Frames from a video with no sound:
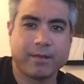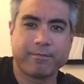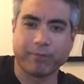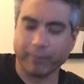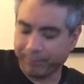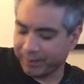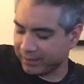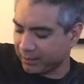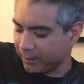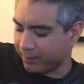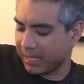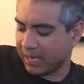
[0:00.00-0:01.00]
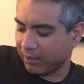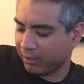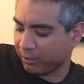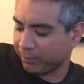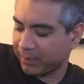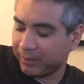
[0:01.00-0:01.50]
From pickup,
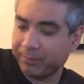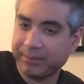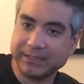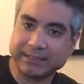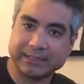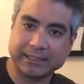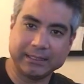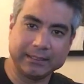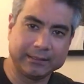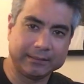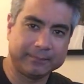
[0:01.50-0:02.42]
Analogman Big T.